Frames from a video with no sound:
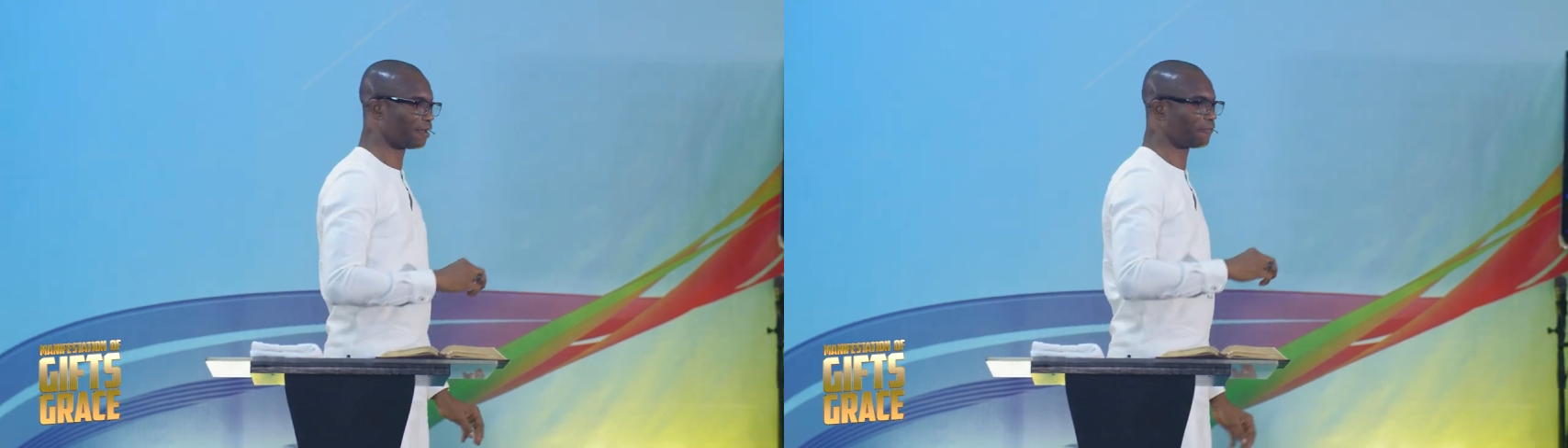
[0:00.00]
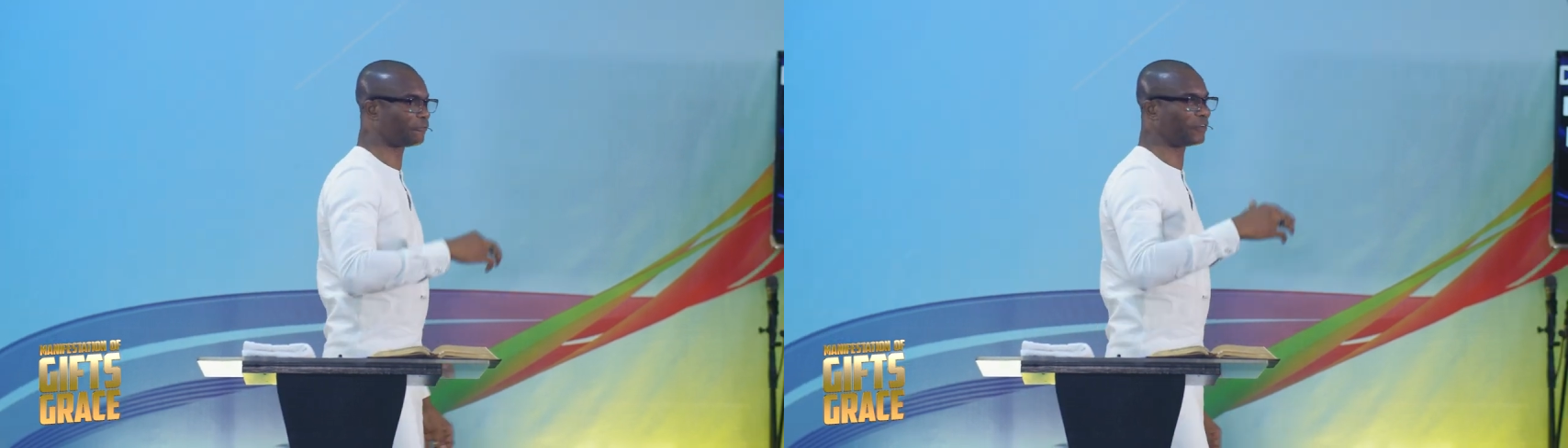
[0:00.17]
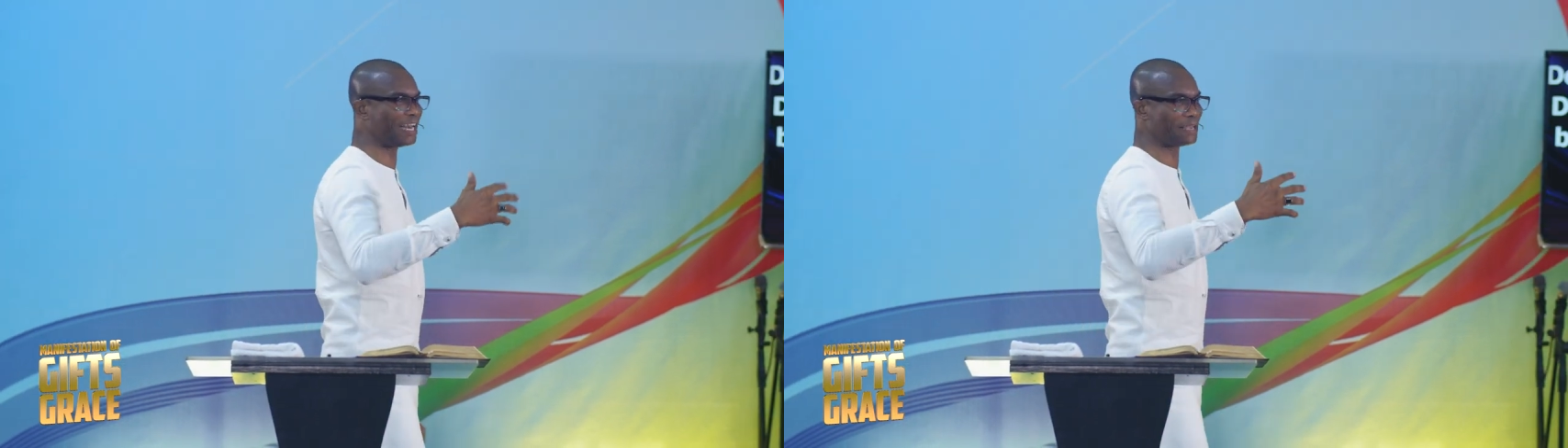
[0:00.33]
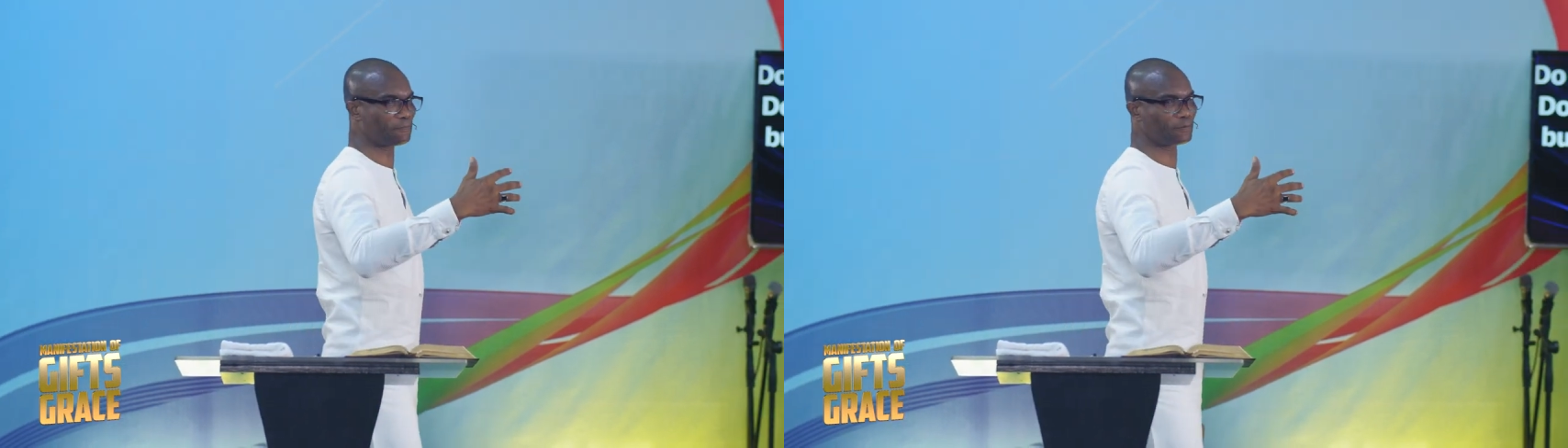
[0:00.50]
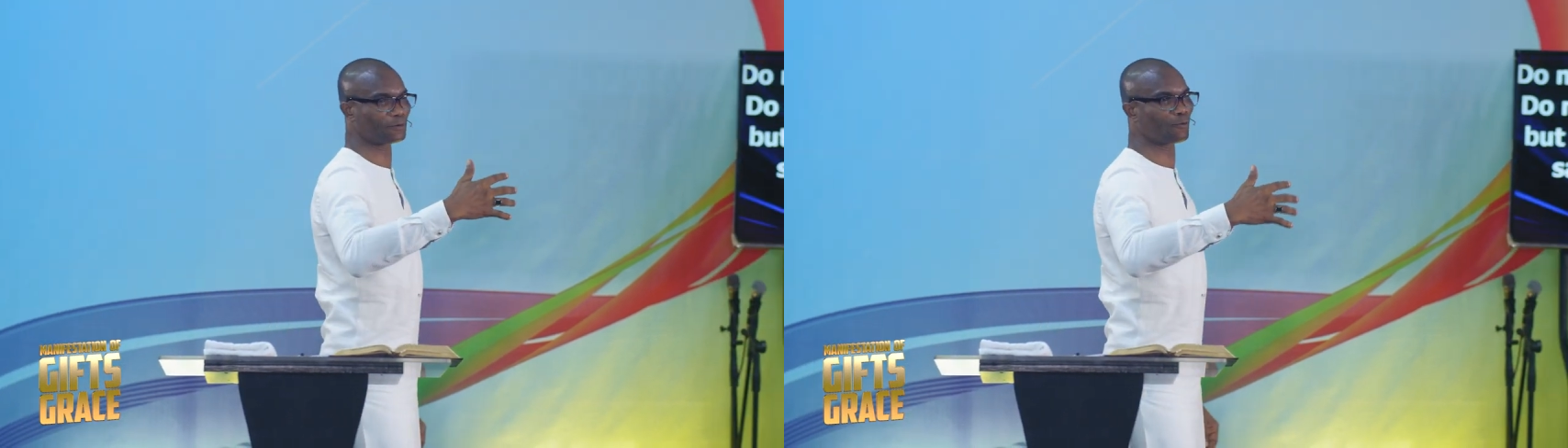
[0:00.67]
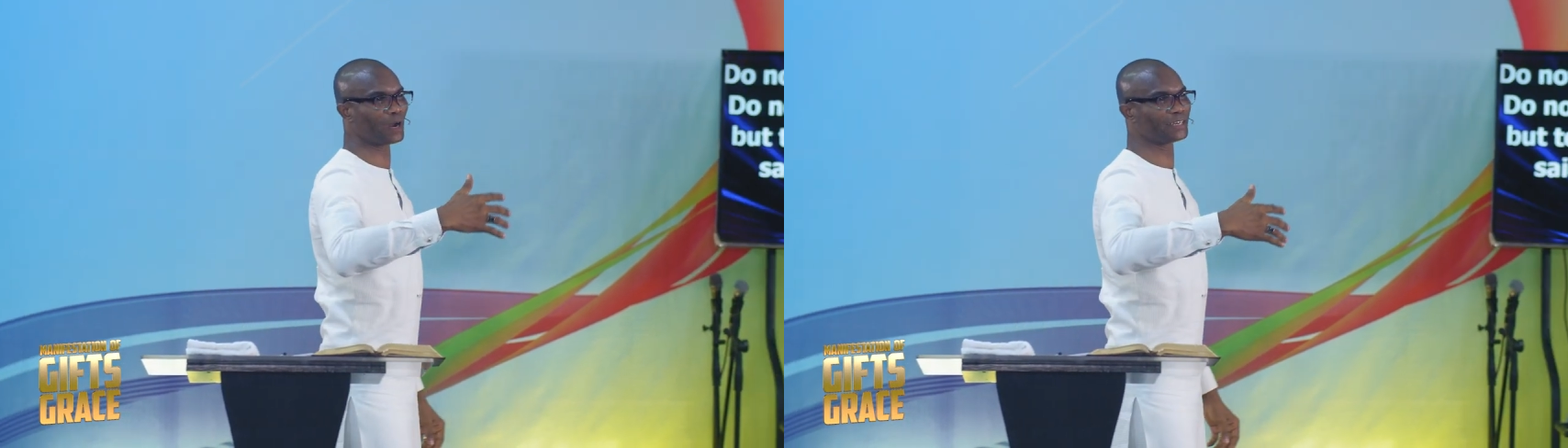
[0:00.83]
Philip
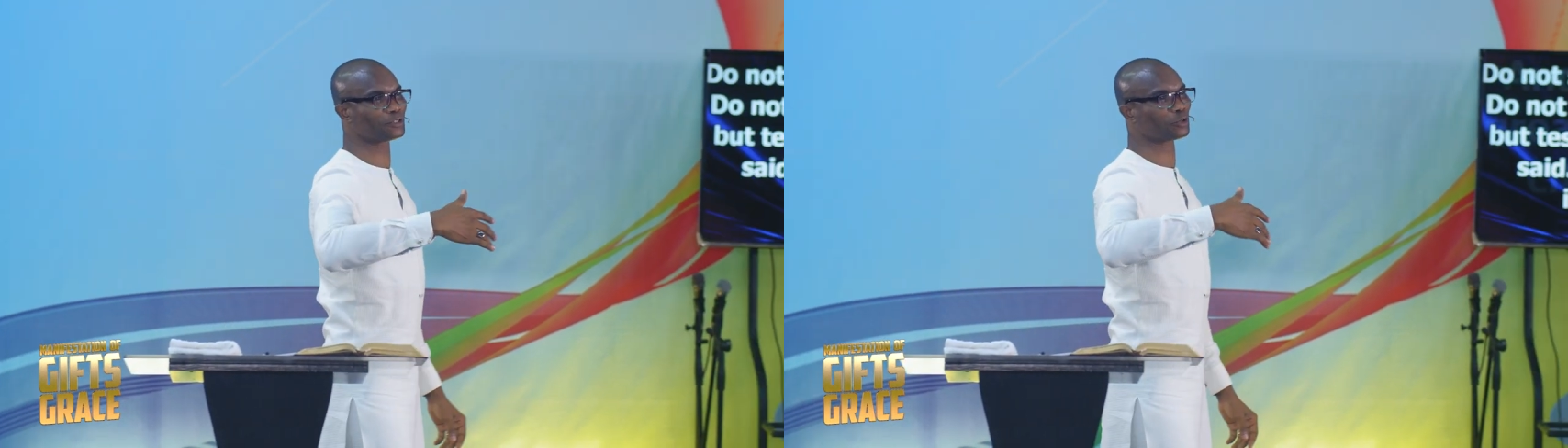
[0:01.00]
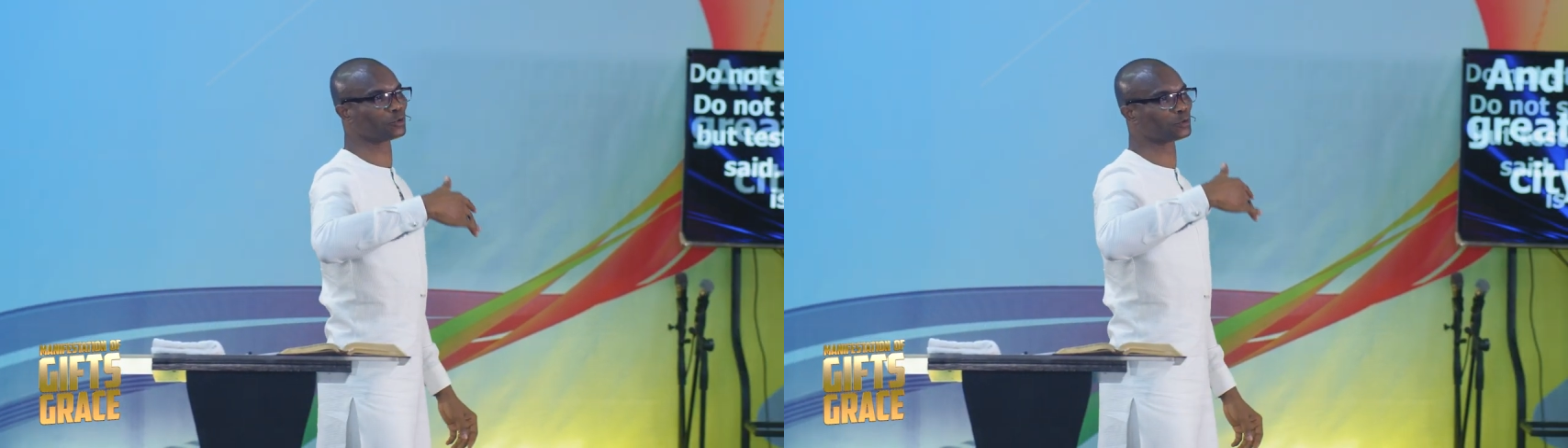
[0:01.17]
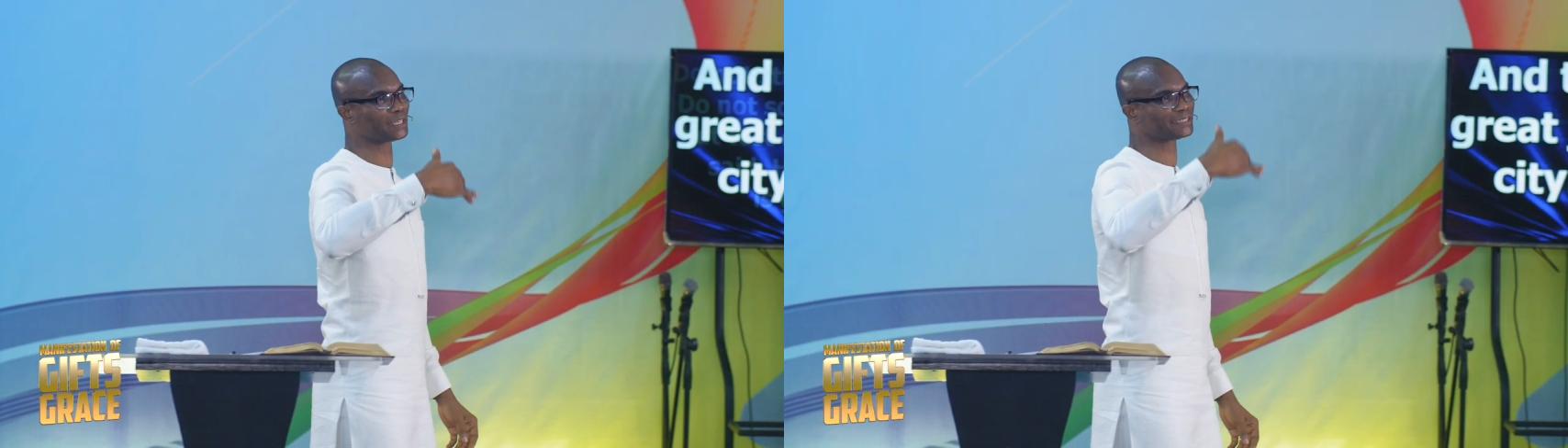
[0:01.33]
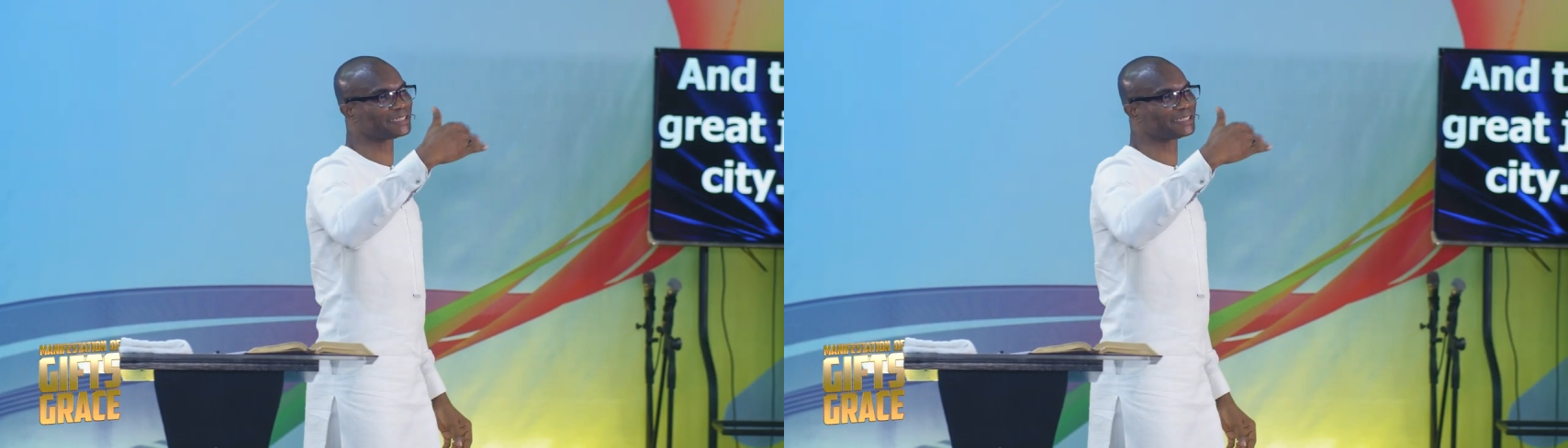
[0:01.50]
went to the